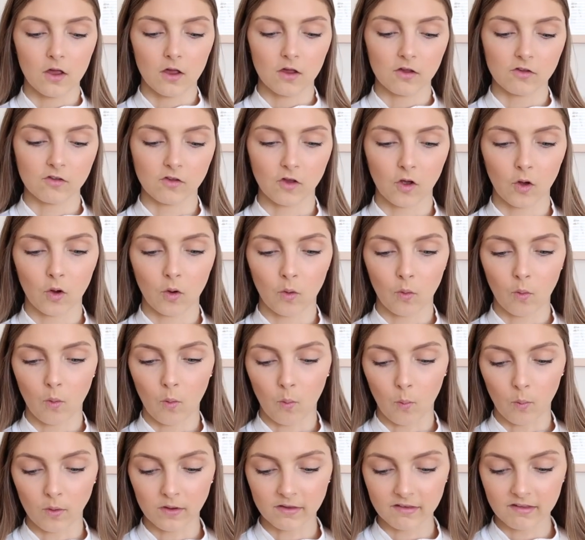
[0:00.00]
So
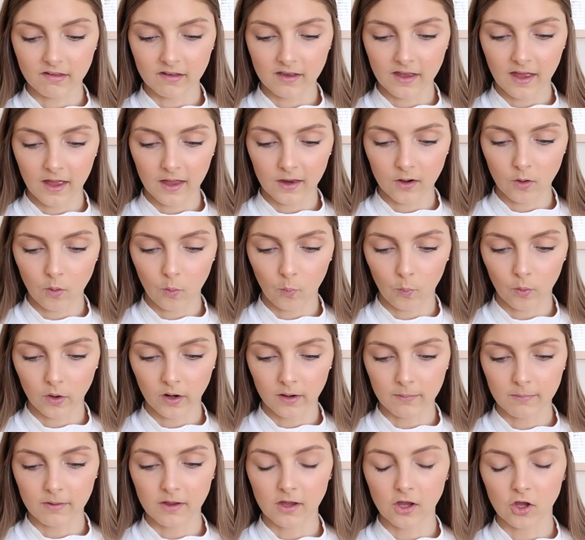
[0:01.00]
once again, we're
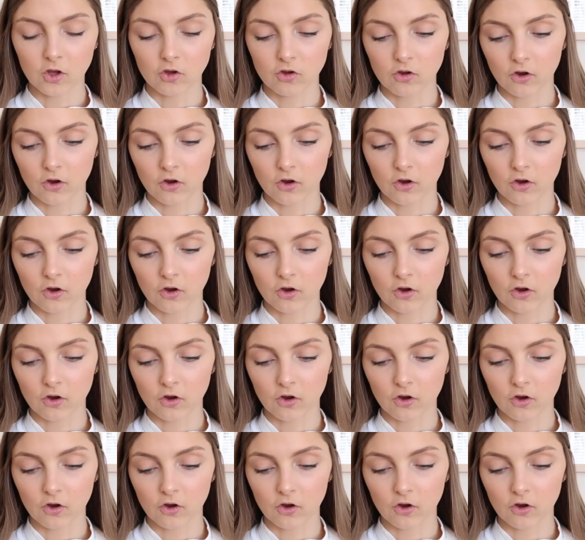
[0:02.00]
going to be